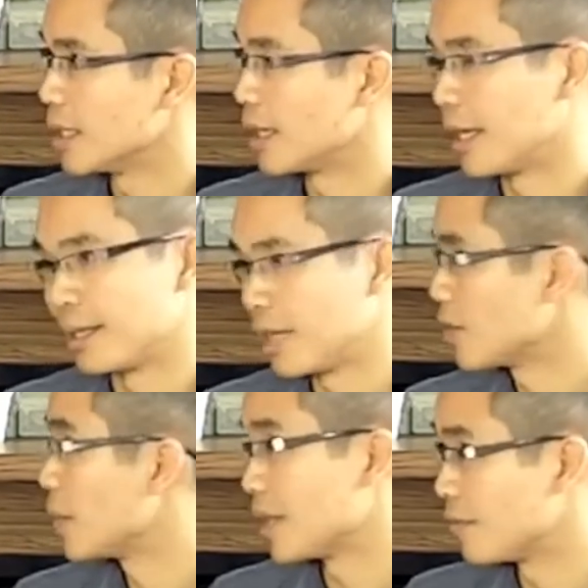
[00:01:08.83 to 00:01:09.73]
Uh, and
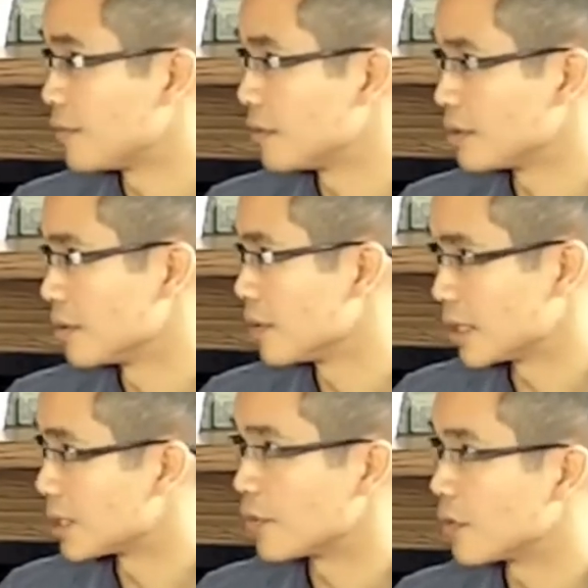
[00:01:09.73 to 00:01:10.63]
everybody
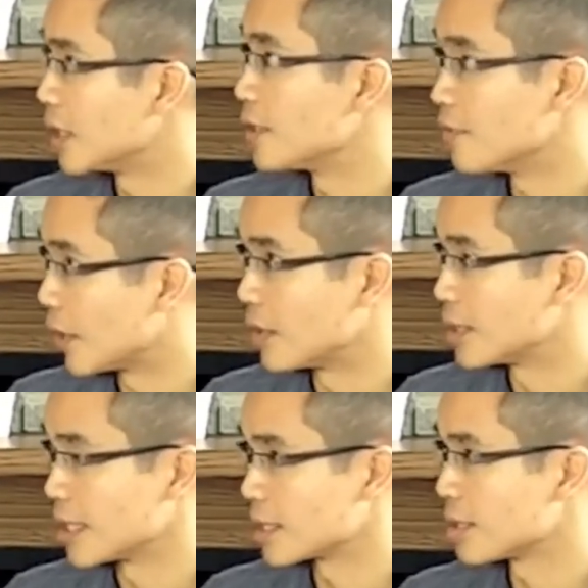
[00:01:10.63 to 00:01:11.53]
is different, it
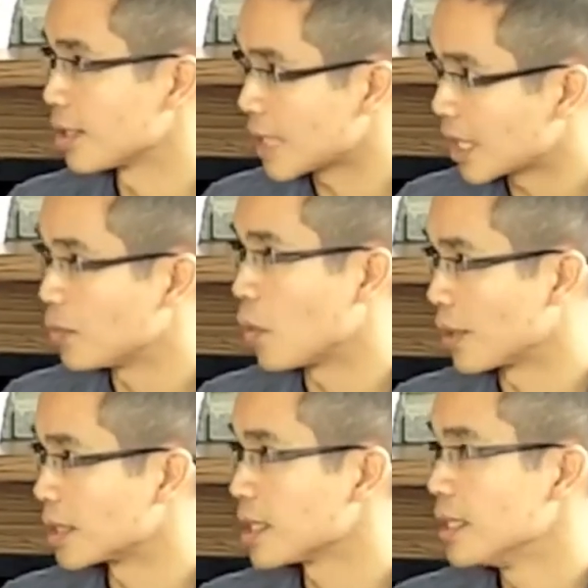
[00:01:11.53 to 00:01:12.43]
varies. It's not that
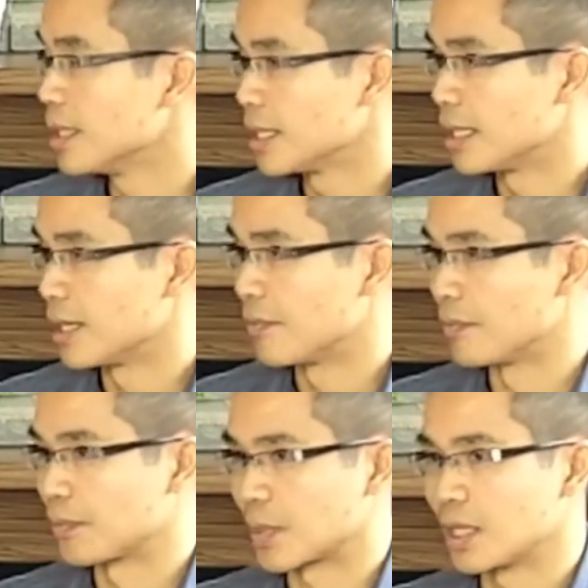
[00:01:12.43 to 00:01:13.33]
important.
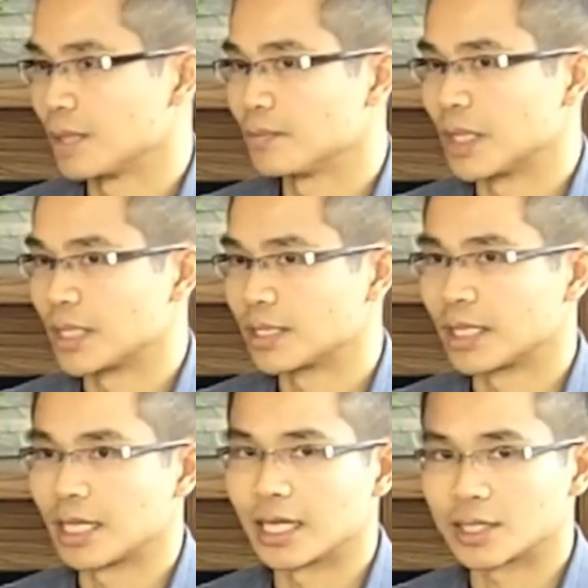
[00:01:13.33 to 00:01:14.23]
Um, but
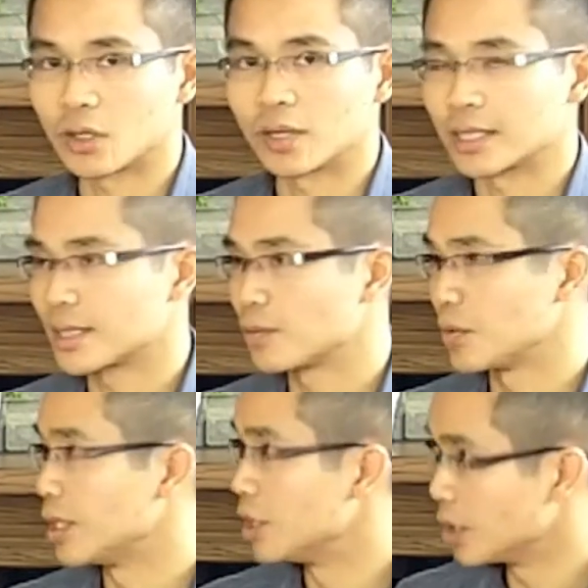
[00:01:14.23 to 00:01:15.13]
uh, as long as
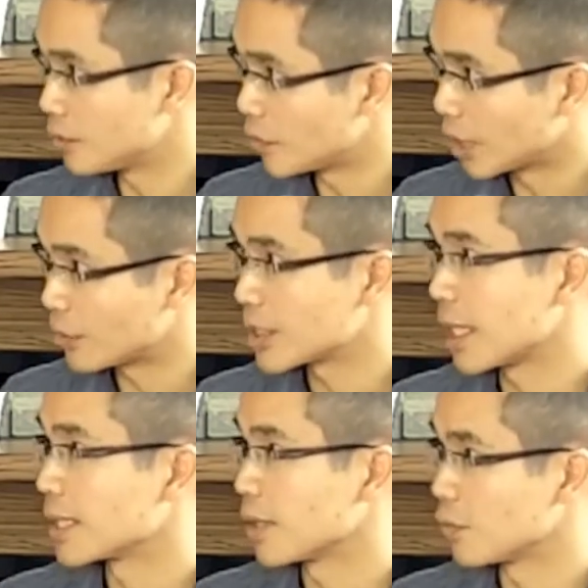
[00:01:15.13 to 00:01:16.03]
we, we
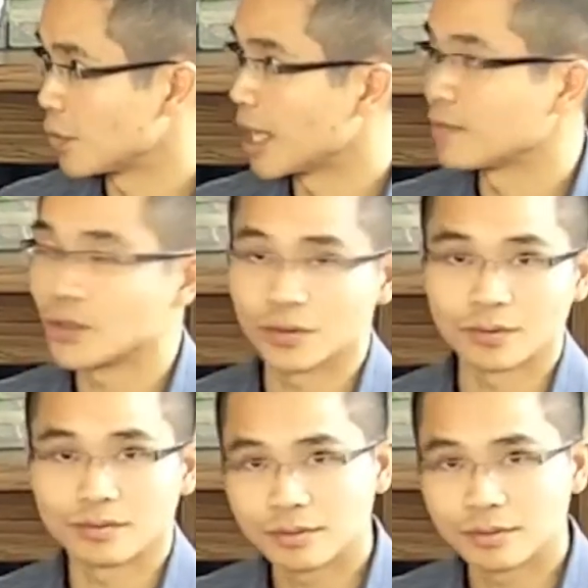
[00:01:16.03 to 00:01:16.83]
understand that we have to